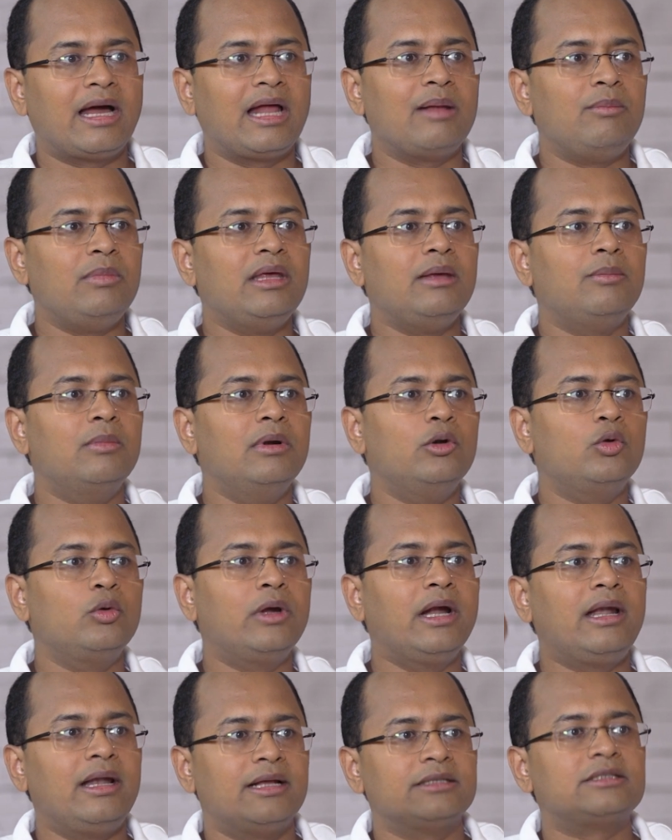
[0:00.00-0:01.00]
I'll be able to
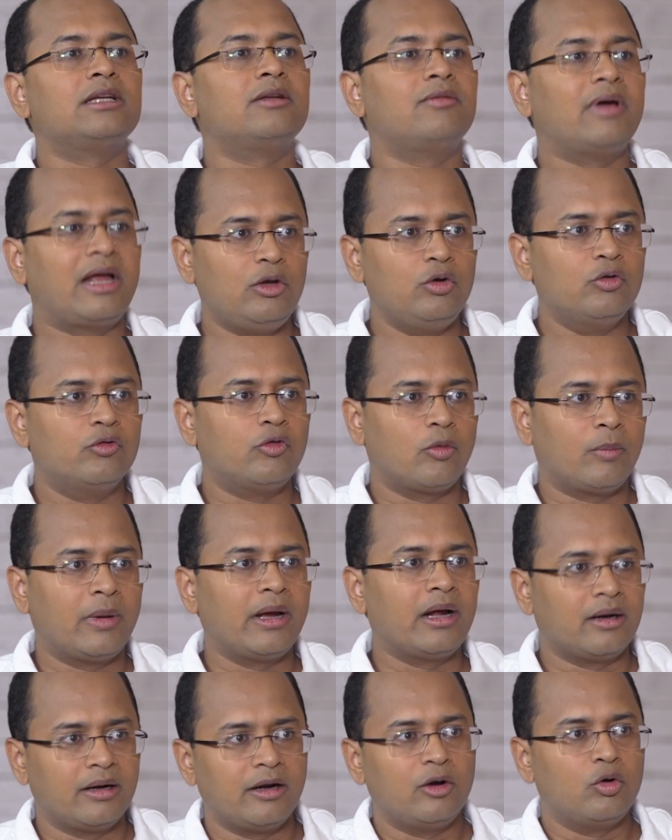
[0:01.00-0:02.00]
get lesser value for my
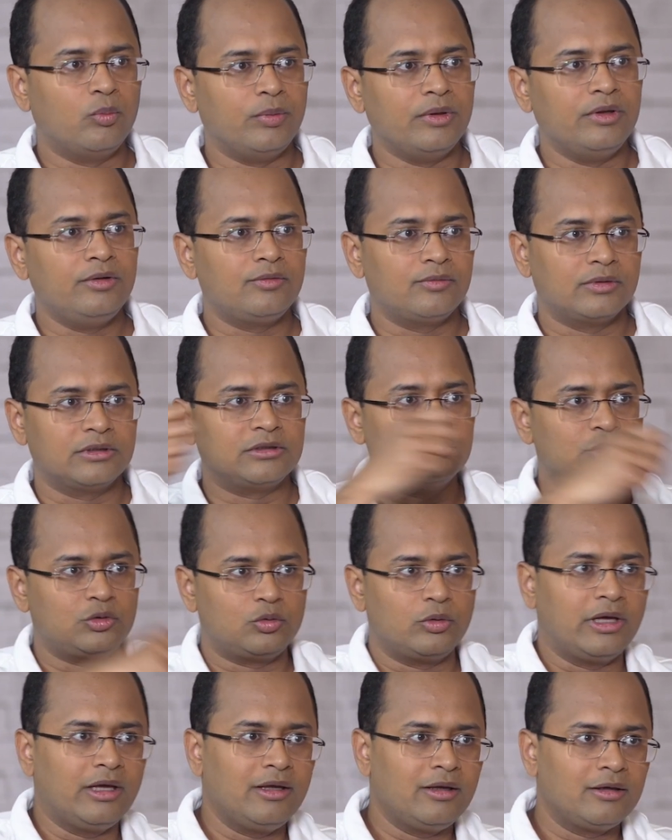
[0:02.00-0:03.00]
100 rupees versus
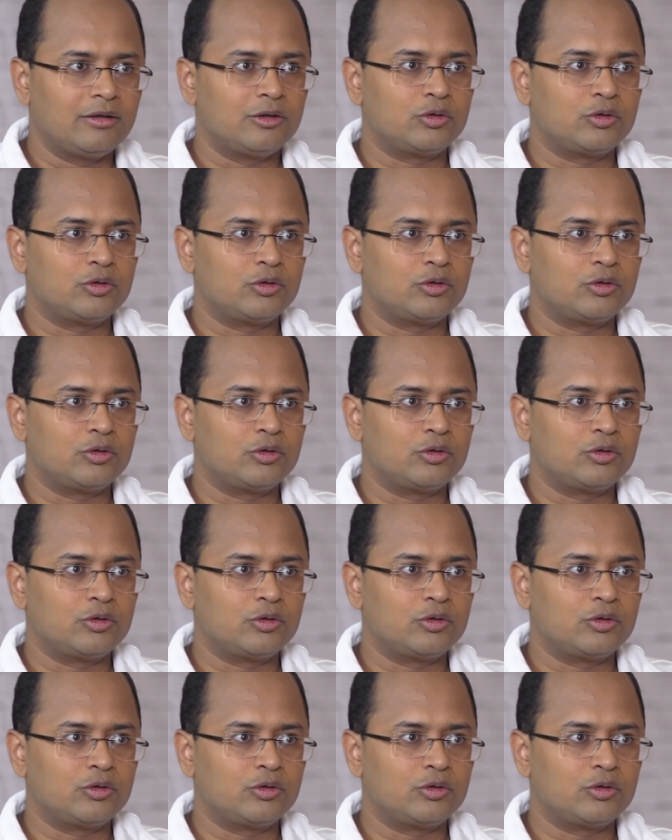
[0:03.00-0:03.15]
today.